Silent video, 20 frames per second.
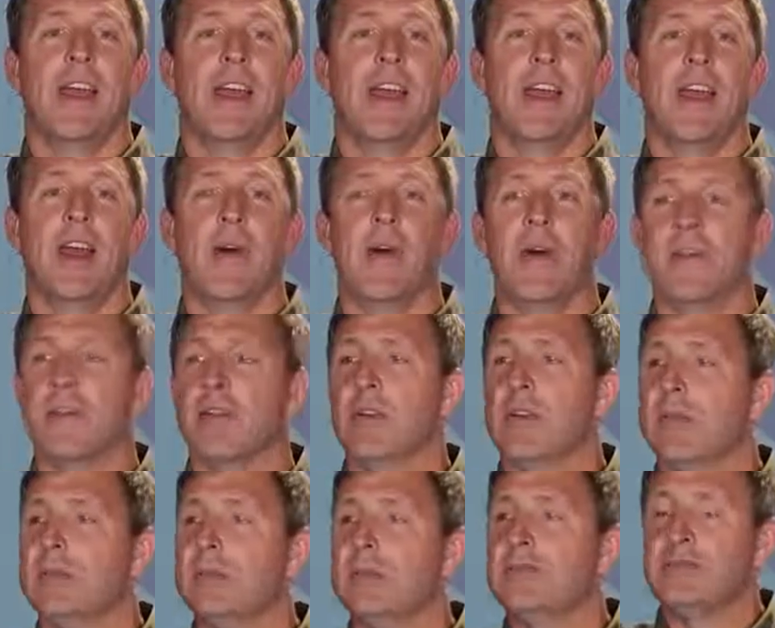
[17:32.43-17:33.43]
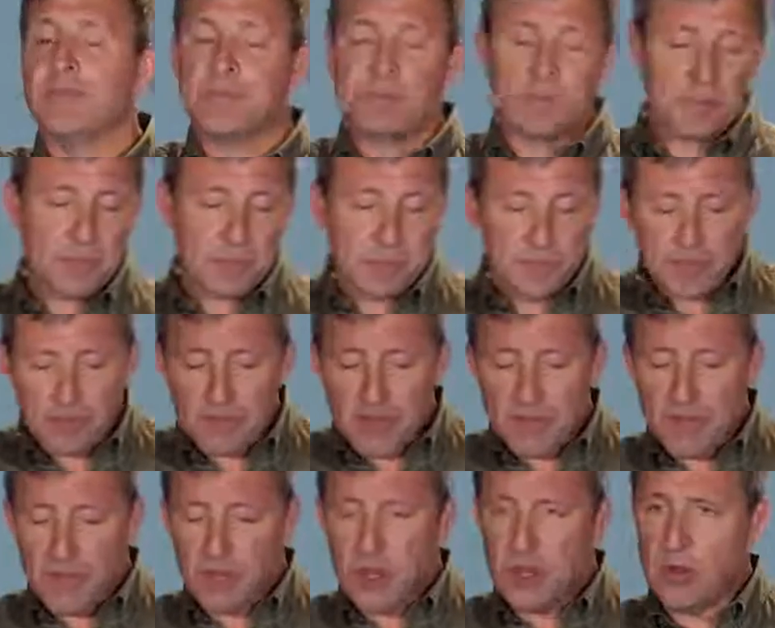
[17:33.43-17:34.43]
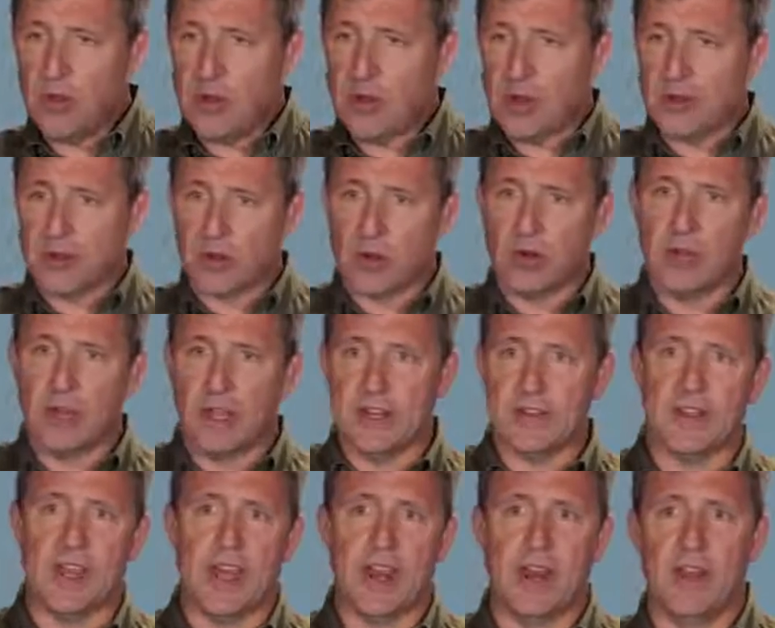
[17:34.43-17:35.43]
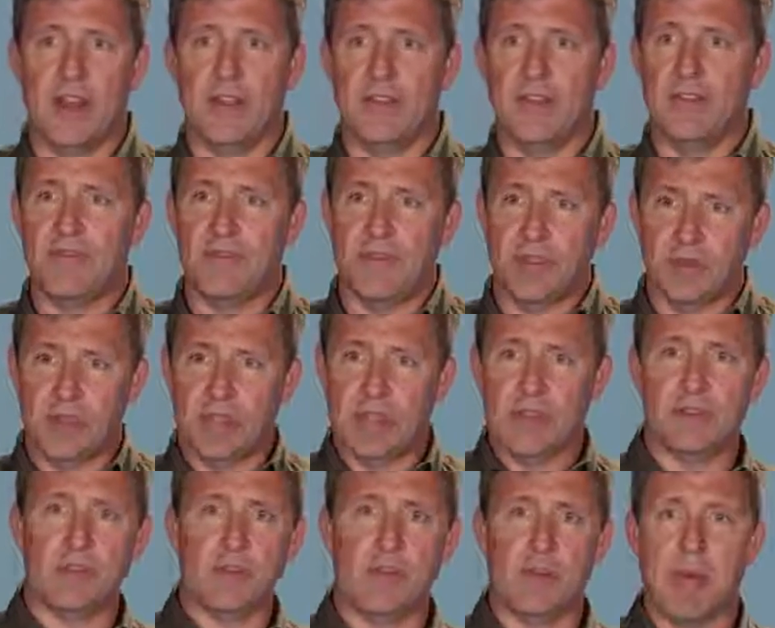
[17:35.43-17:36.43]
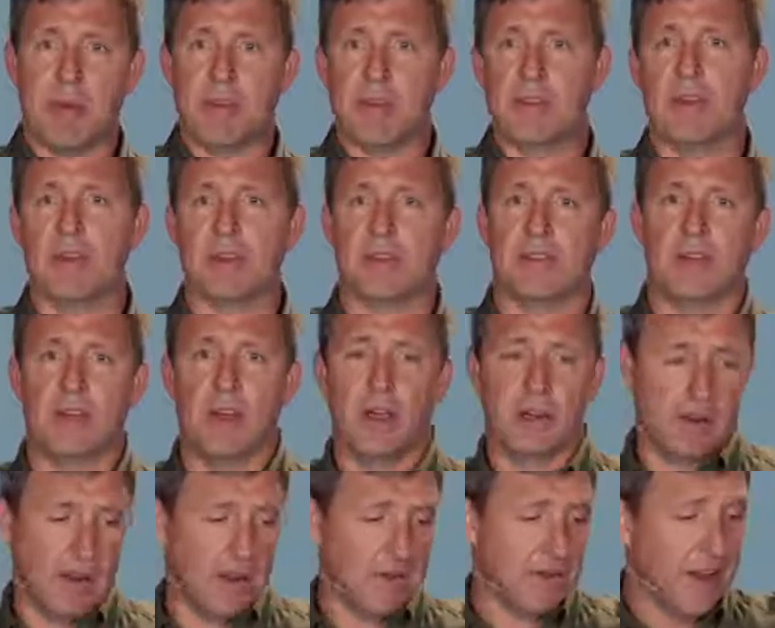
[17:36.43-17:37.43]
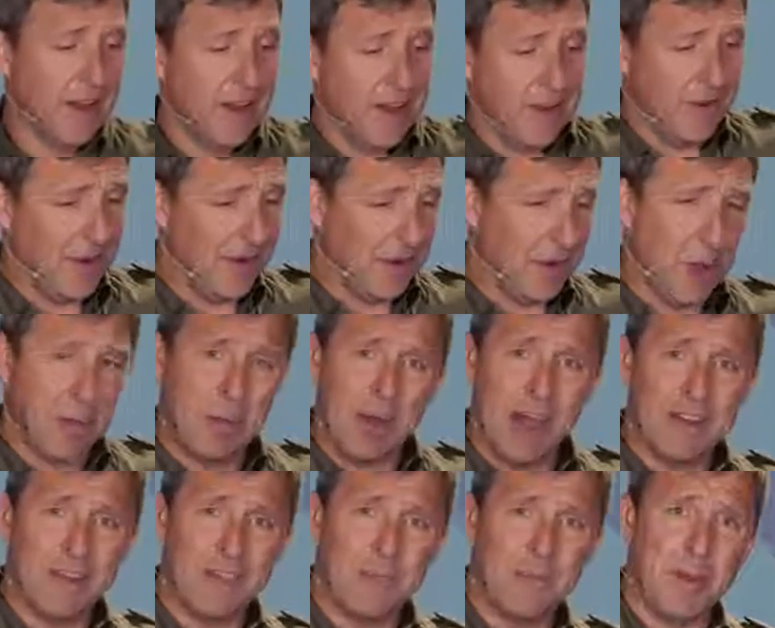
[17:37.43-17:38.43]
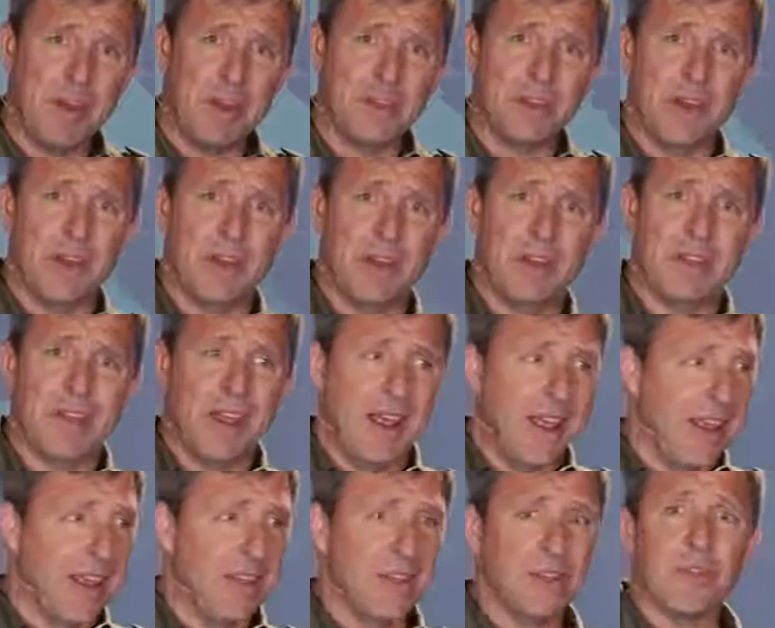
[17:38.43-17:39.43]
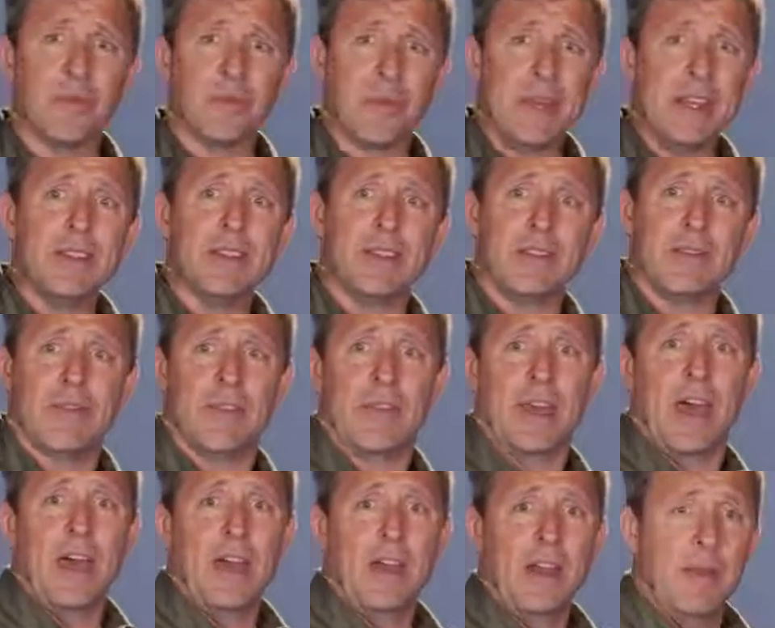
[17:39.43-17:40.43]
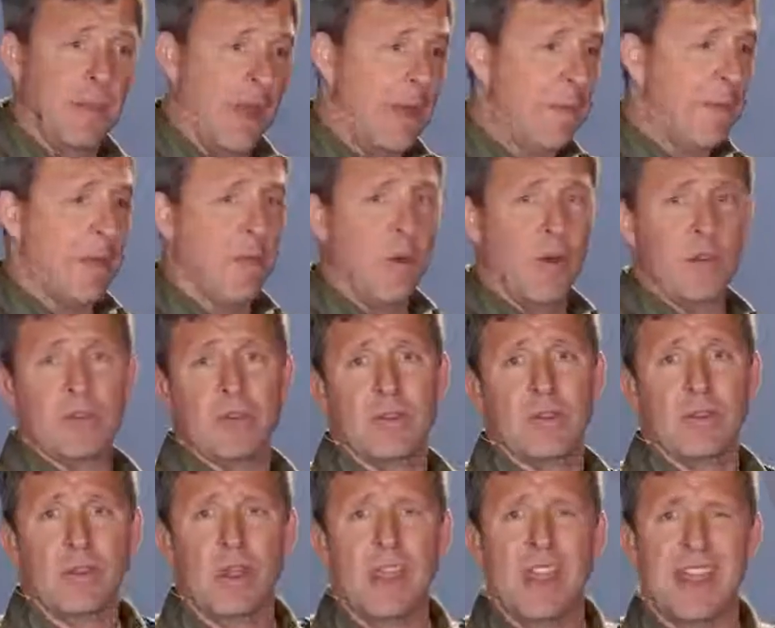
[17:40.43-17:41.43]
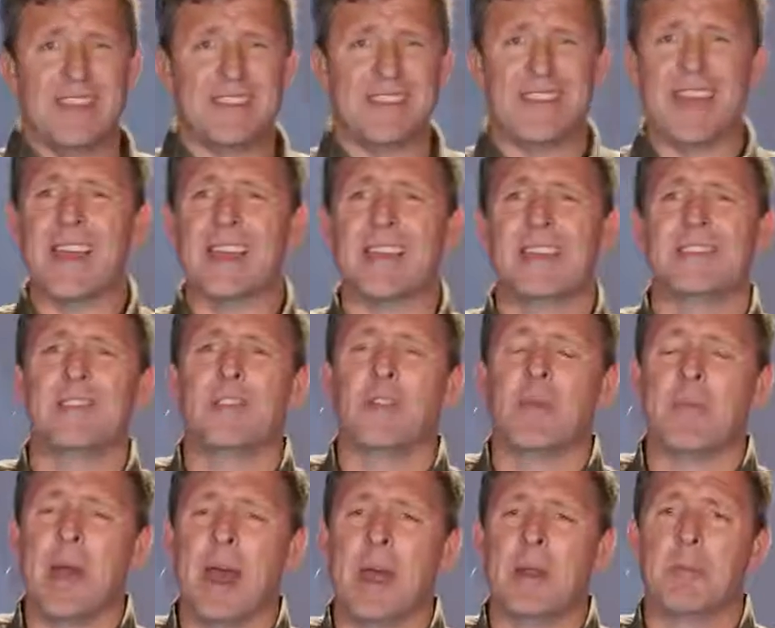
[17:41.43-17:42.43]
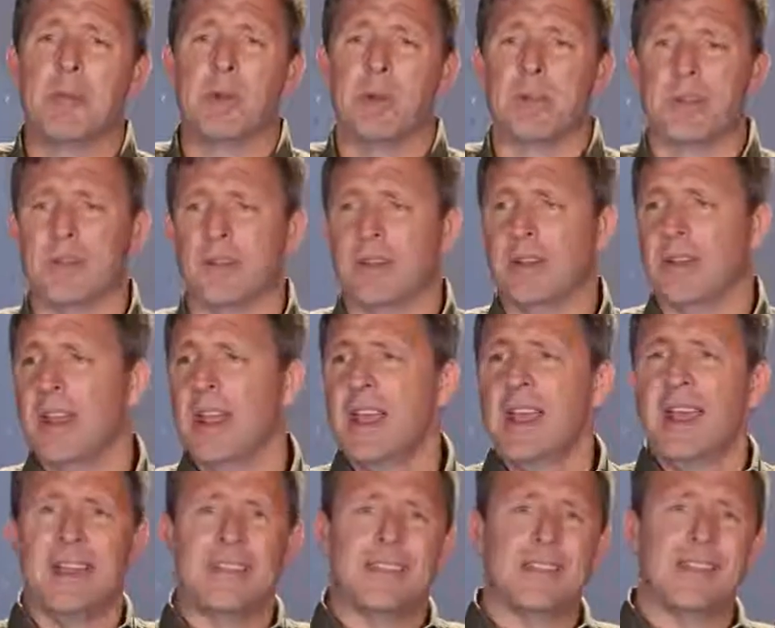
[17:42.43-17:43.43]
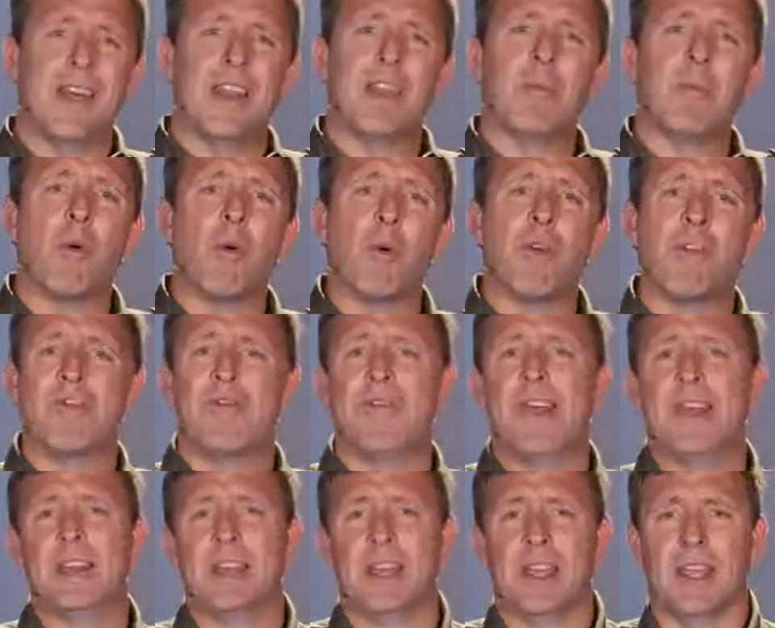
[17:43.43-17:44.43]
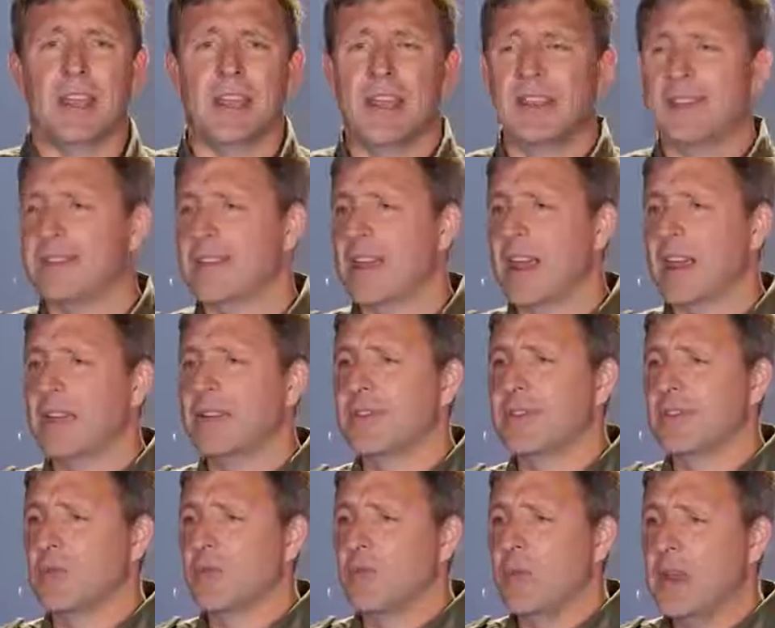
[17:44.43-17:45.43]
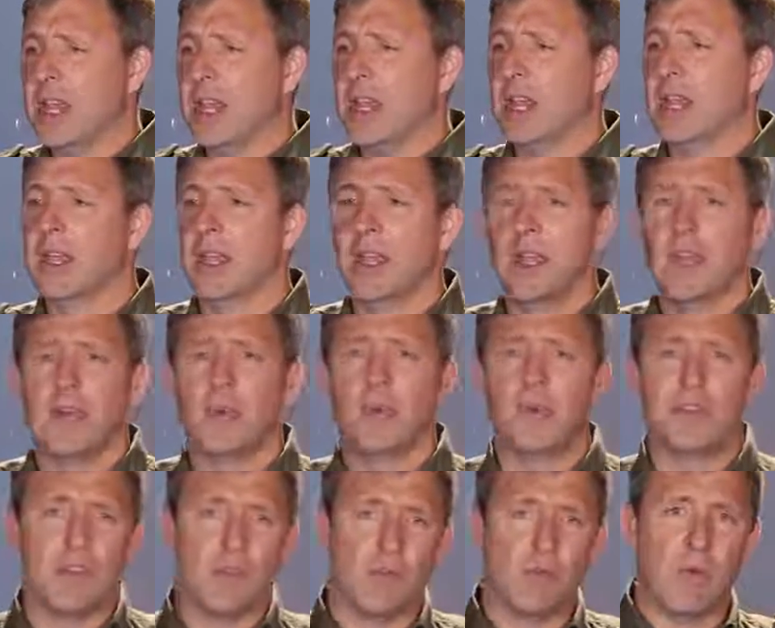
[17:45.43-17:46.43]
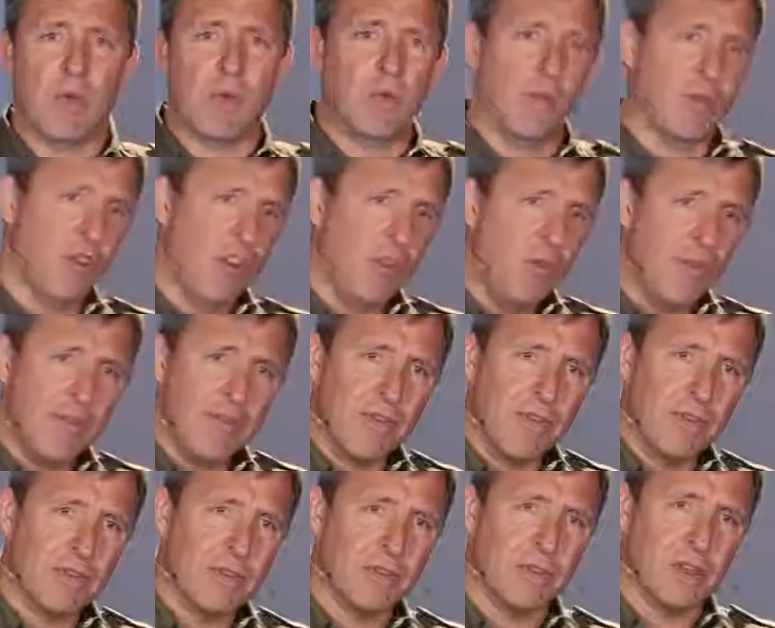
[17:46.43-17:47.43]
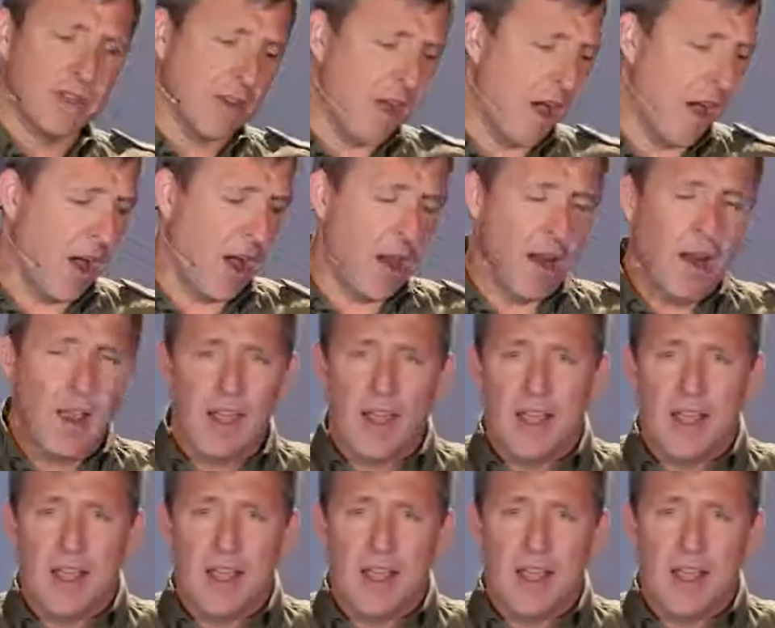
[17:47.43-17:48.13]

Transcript: However, for you to internalize that and then feel guilty about the things the dog does. You ate the whole pint of Ben & Jerry's? Yeah, there's a reason for that. It might be emotional. It's not because you're a bad person. It's not a moral failing. It's not because you're weak, which is what we're universally taught.